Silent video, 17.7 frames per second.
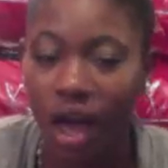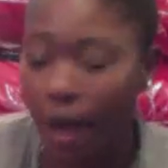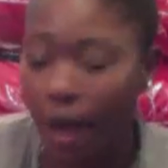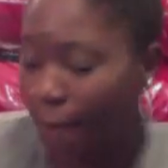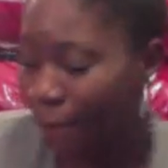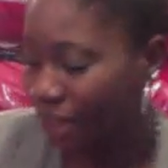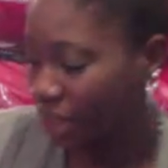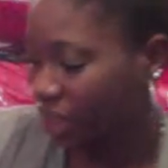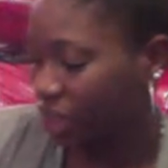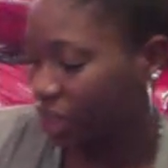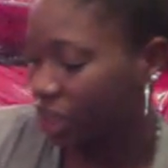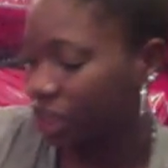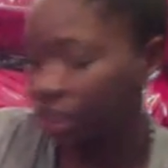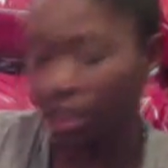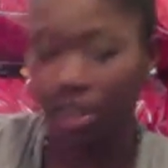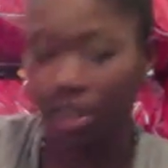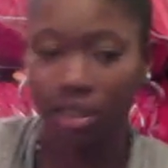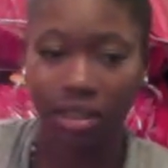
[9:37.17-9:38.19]
But like these
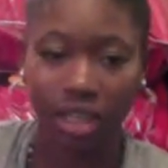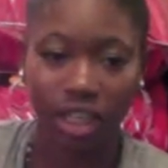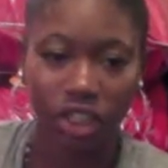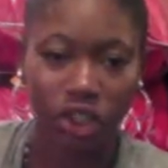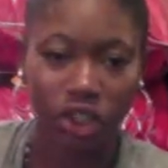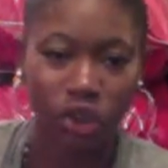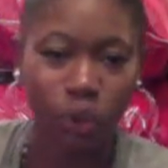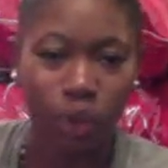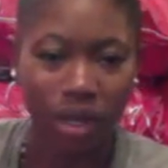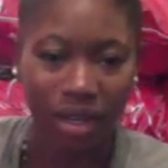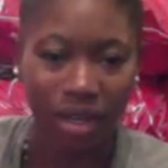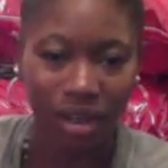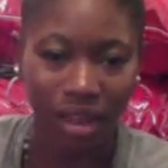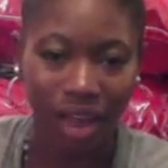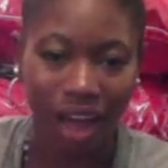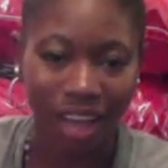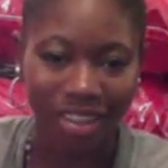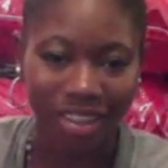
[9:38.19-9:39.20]
things like squeaked a
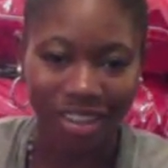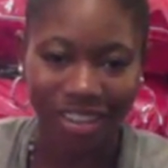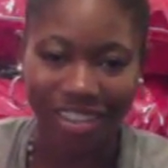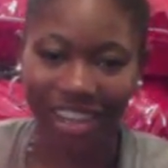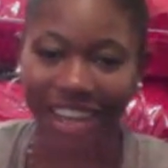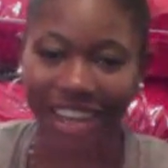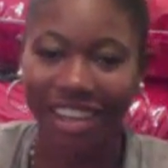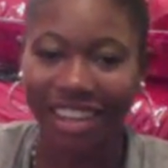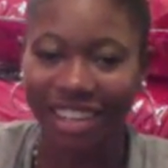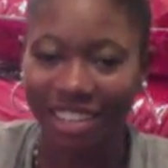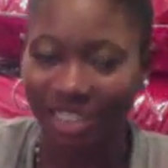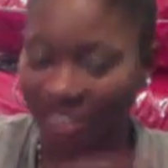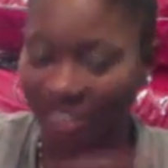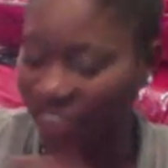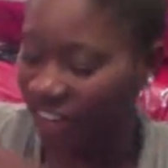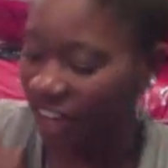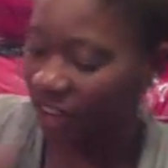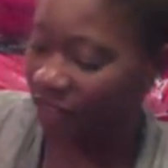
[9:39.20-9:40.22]
lot. So I was like, that's annoying.